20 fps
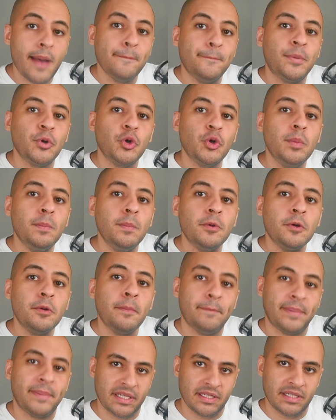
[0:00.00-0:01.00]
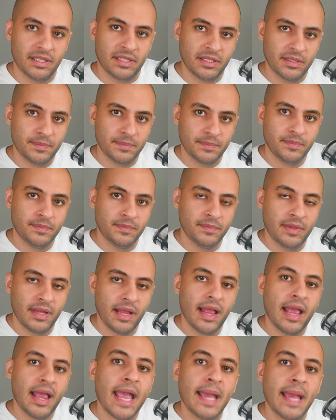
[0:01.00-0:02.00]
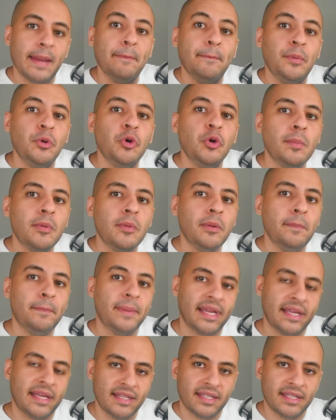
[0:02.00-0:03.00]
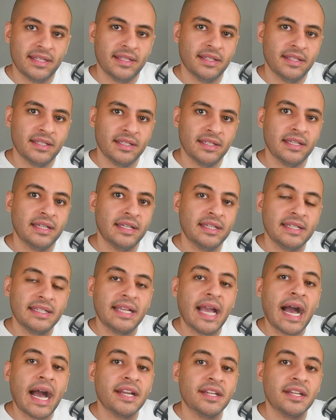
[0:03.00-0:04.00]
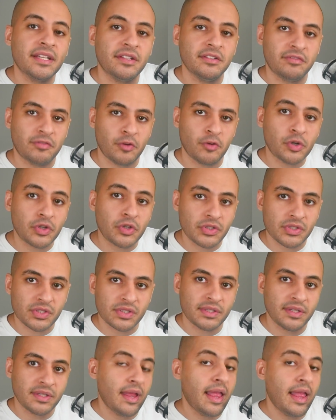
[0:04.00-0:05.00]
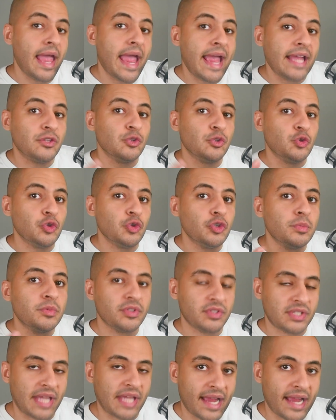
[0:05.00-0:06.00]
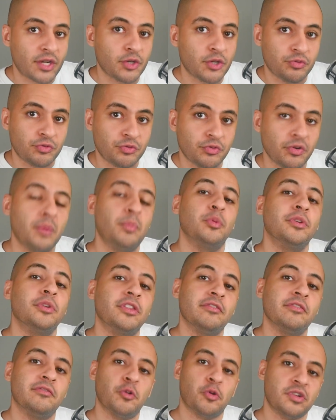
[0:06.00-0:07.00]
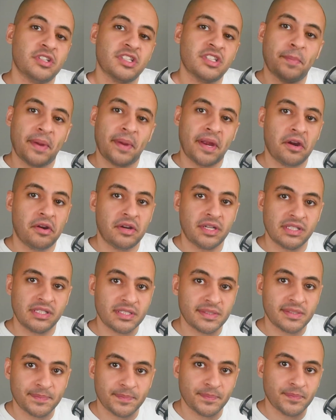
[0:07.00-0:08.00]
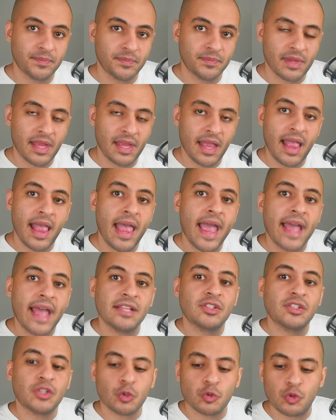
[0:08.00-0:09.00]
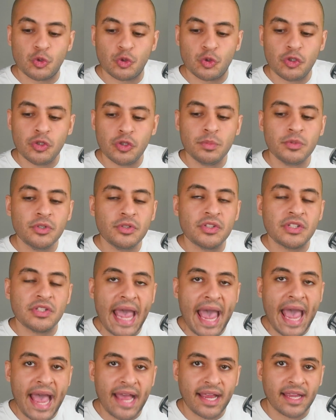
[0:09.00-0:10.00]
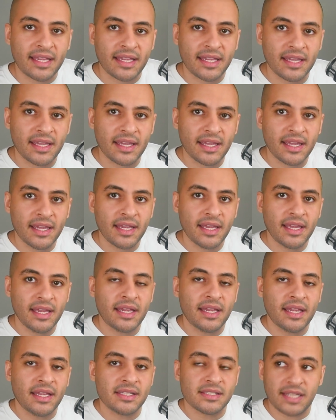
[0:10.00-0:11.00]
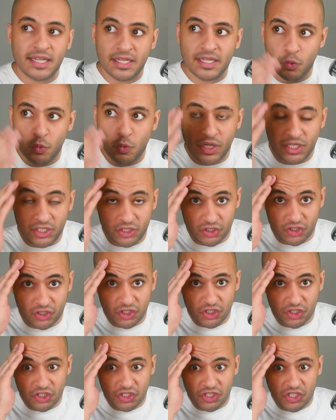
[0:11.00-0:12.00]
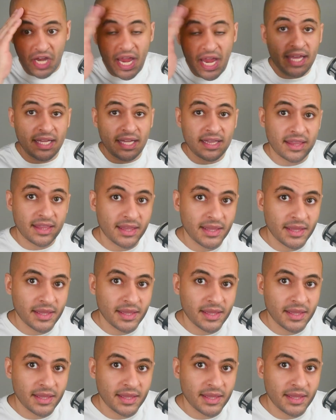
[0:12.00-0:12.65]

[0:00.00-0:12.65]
Boomer Bill and Boomer Bailey got a divorce, and Zoomer Zach grew up with divorced parents. And so Zoomer Zach is like, well, shit.